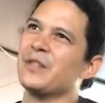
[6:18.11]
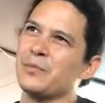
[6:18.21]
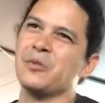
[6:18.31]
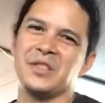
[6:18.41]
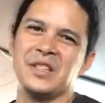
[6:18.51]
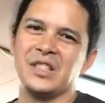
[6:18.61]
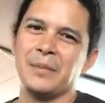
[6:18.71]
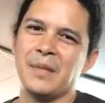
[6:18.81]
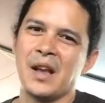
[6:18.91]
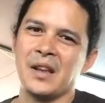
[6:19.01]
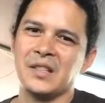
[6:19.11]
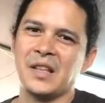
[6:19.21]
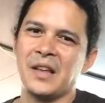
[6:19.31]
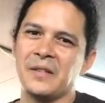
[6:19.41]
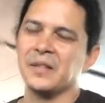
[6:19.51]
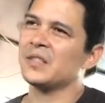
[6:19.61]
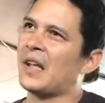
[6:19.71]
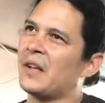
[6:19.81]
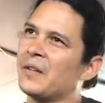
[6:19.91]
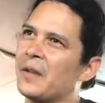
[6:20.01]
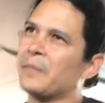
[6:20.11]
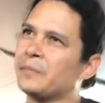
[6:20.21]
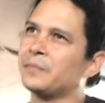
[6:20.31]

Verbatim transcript: that was mostly steam, that kind of style. style yeah.